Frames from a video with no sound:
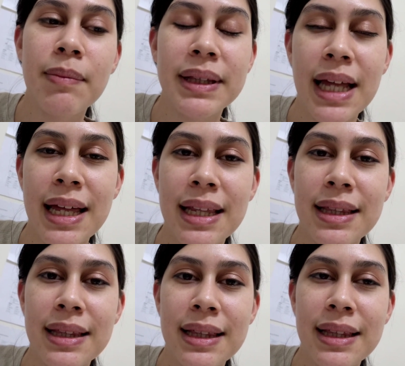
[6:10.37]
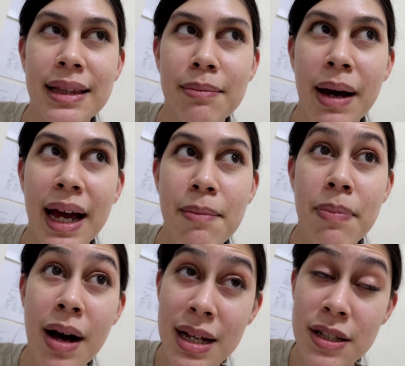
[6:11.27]
But then my
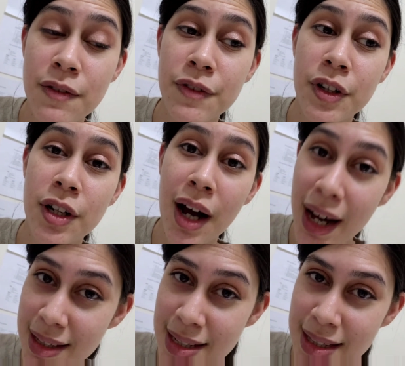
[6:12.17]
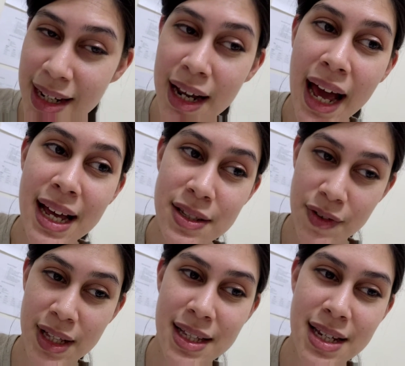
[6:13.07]
boss forgot that I asked
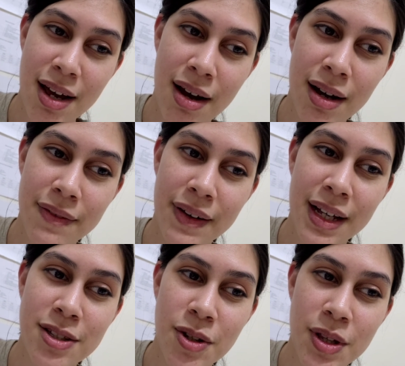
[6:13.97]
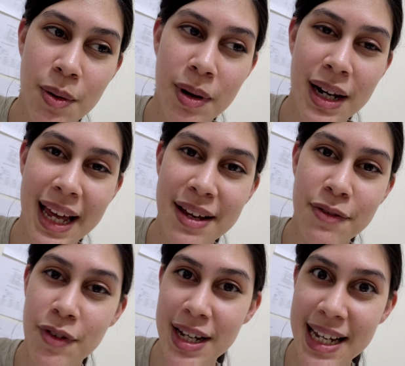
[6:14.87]
for that day off, and so they were like
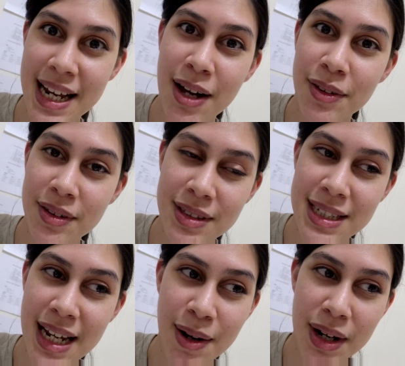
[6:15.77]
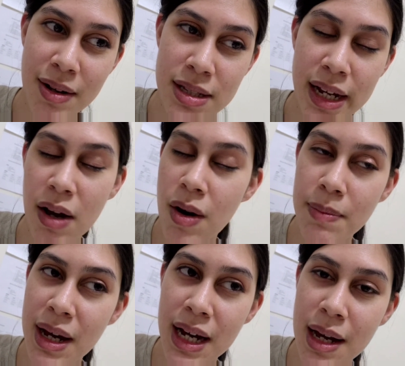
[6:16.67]
freaking out today when I was like, oh,
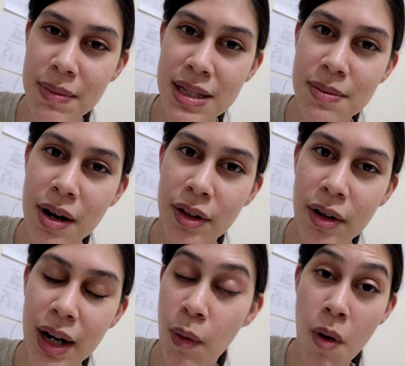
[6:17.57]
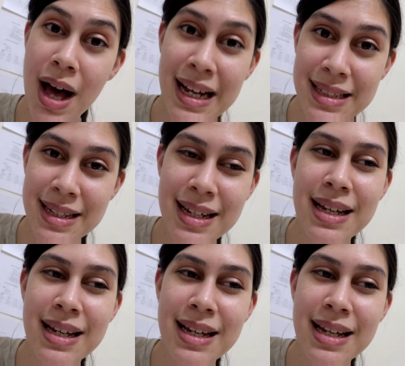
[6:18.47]
I'm not coming tomorrow. And they're like, what?